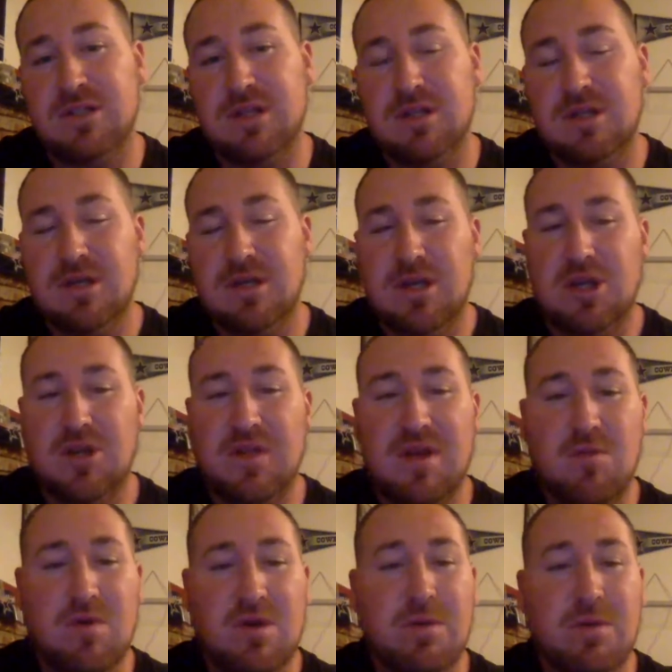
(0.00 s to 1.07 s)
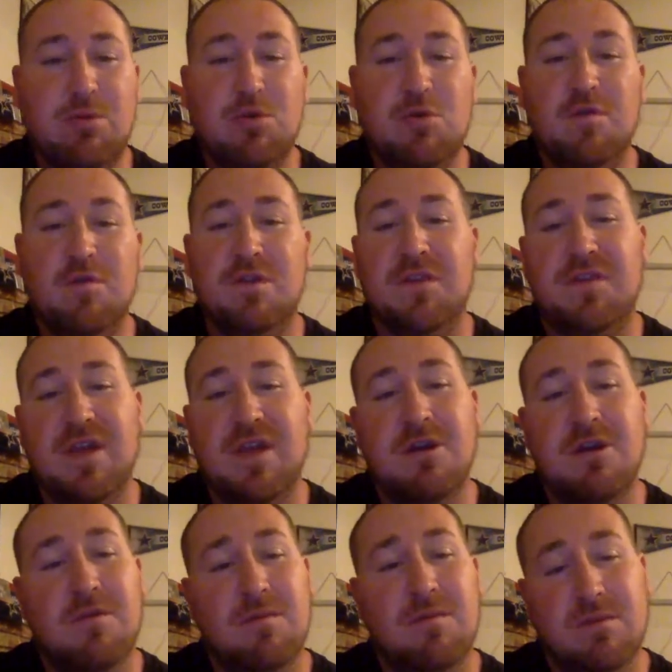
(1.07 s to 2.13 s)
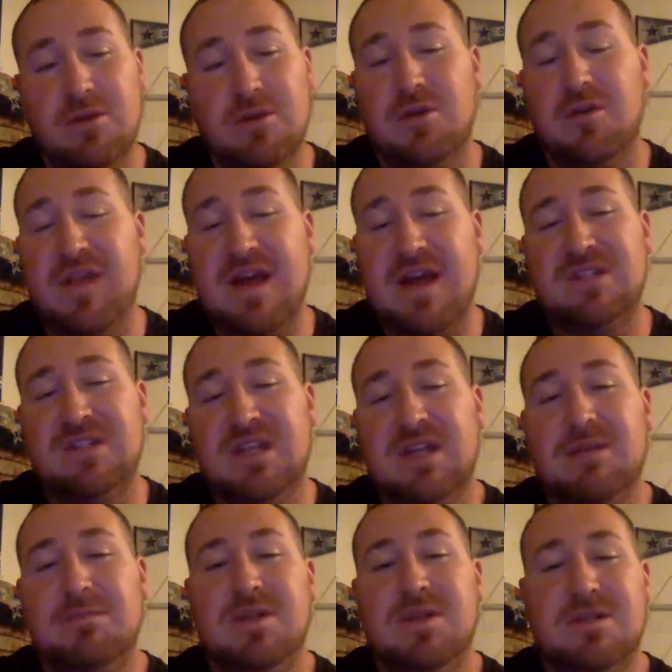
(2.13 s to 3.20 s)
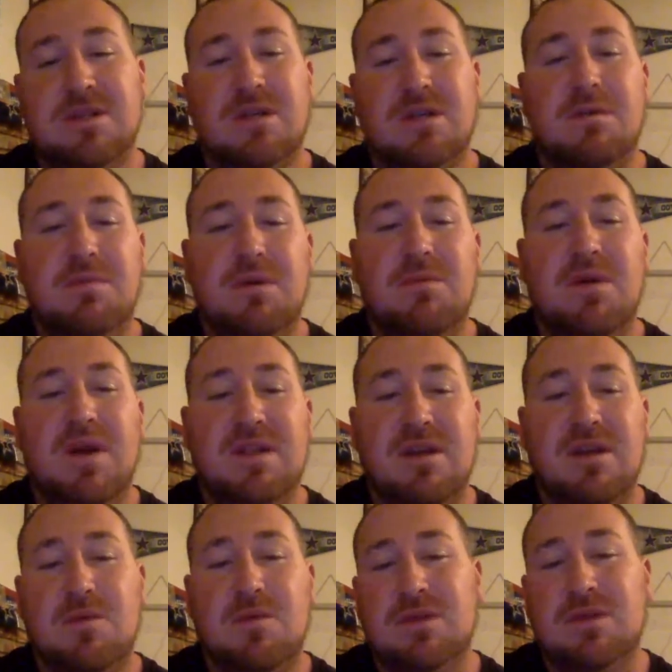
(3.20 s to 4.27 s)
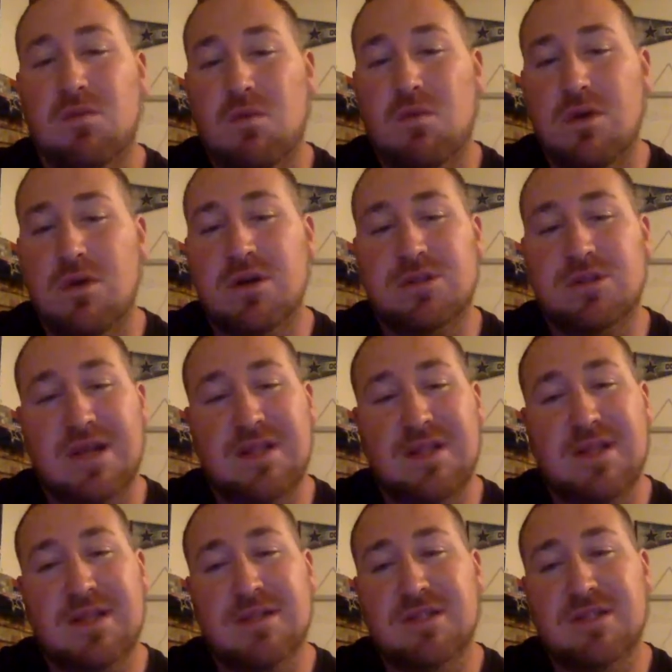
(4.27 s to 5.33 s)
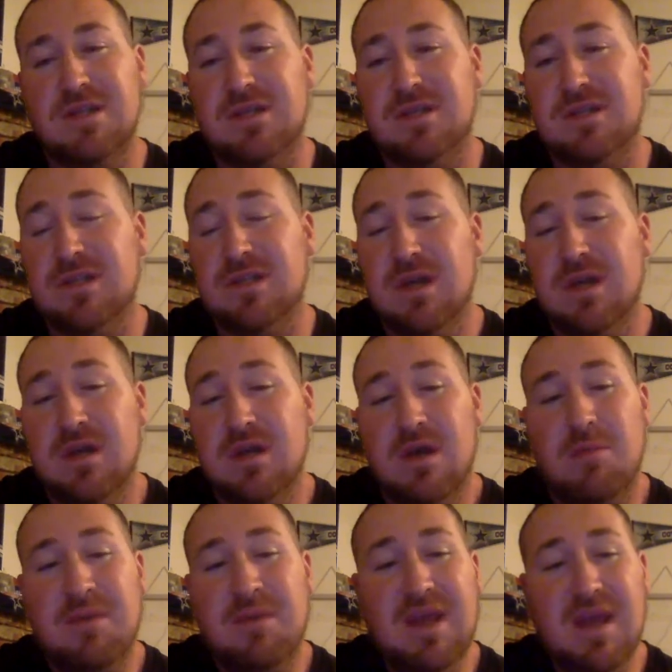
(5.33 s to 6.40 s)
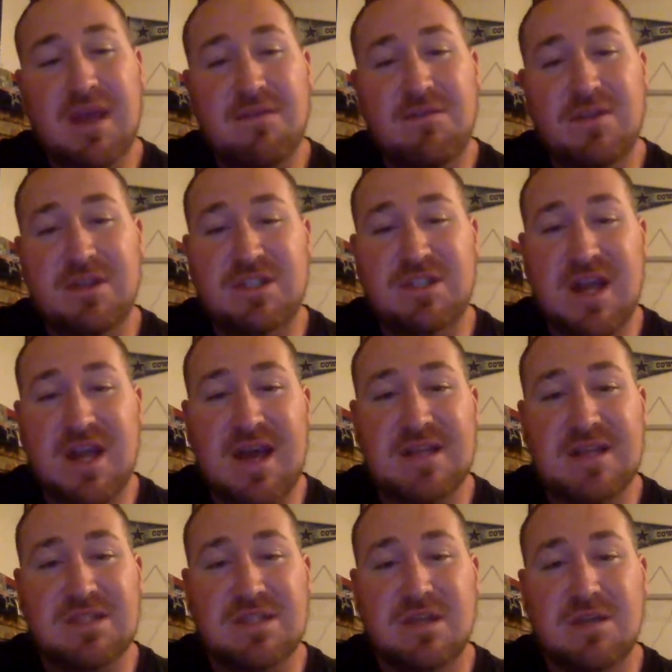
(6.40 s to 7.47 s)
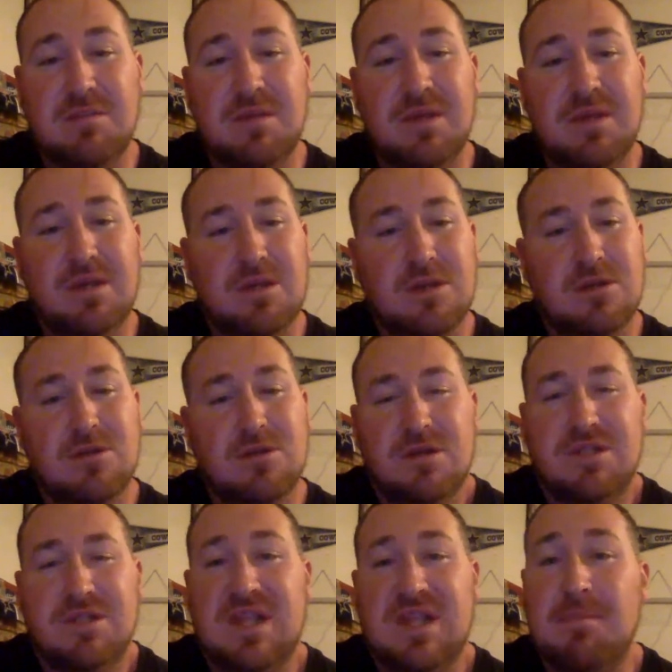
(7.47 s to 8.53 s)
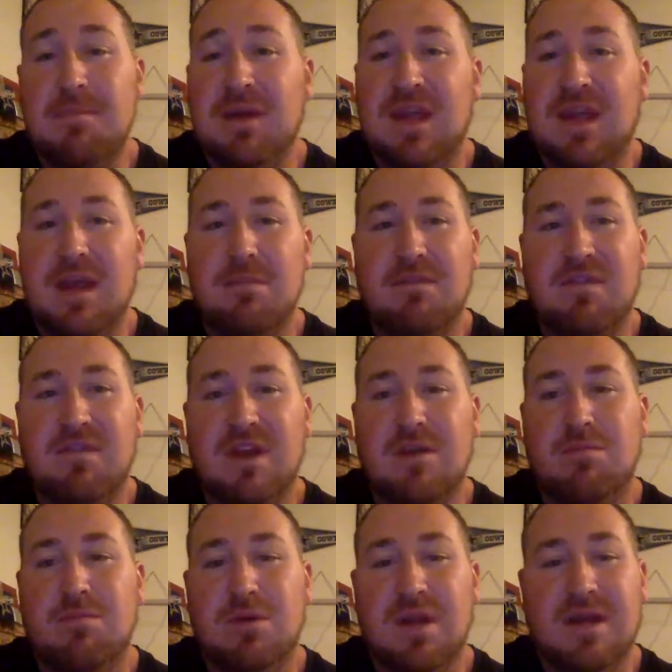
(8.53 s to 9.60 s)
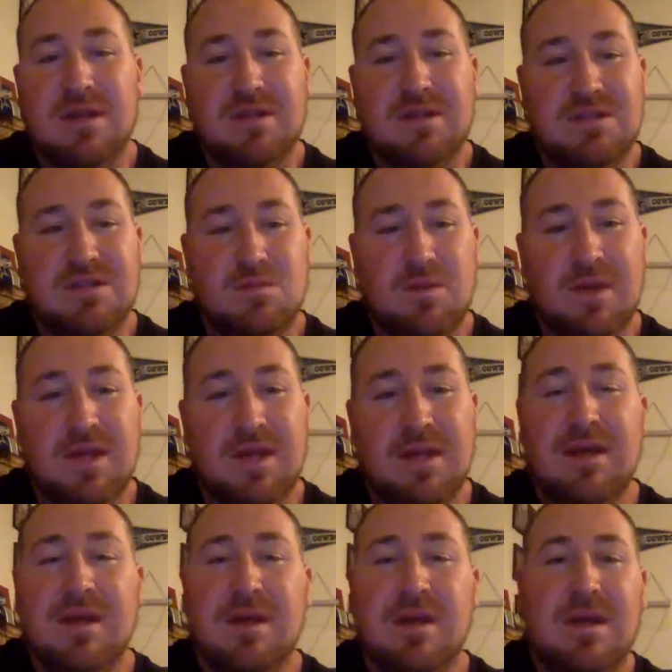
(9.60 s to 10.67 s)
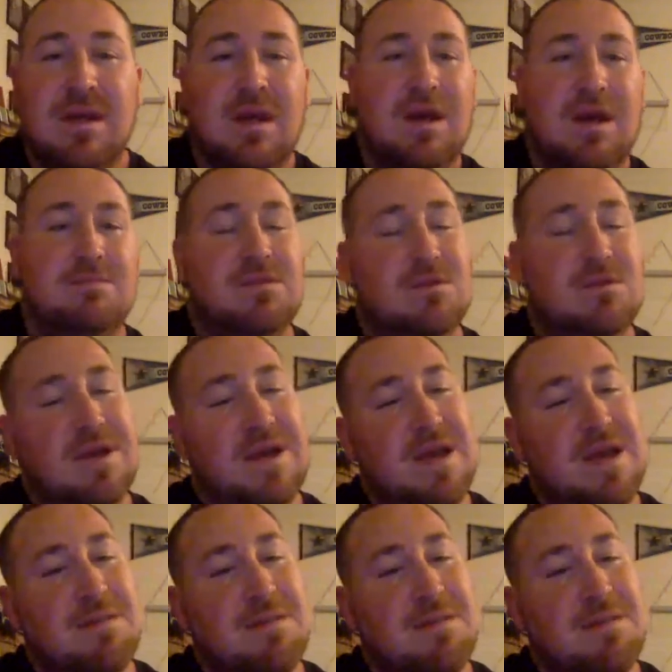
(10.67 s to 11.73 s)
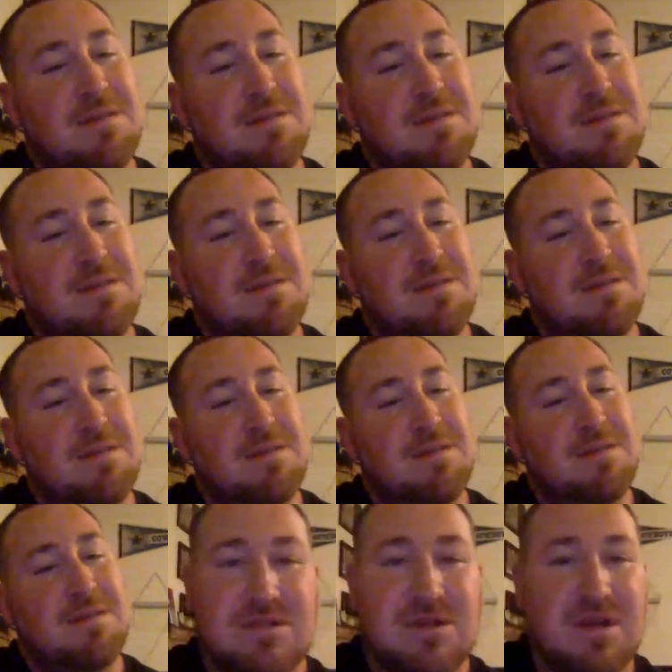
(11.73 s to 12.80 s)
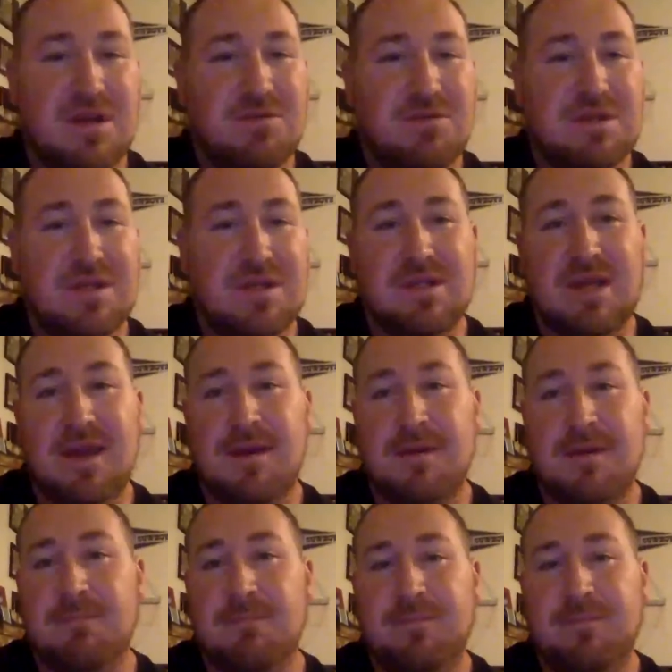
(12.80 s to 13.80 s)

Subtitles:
And, they want to prove that they're, that team that's going to be right there with the Warriors. So I think this is a big game for the Jazz. It's going to be, a statement game if they can pull out this win. So go ahead, man. Get us started with this game.